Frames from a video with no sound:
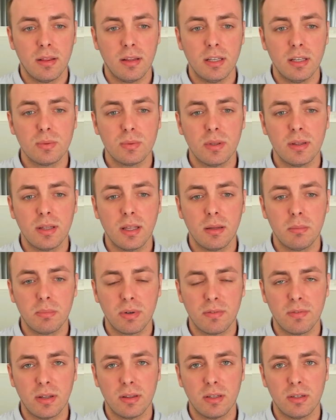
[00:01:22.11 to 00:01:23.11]
This would then
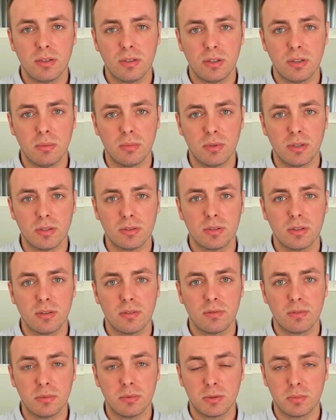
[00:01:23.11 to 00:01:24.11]
prevent the tumors
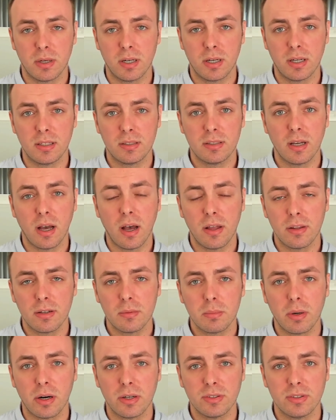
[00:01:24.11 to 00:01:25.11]
from spreading to
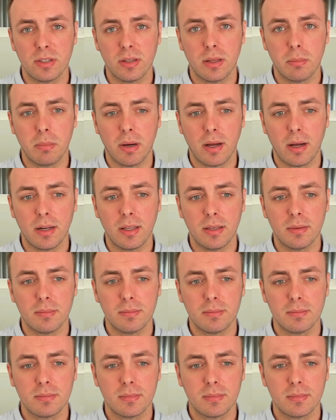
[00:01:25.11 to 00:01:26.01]
other parts of the body,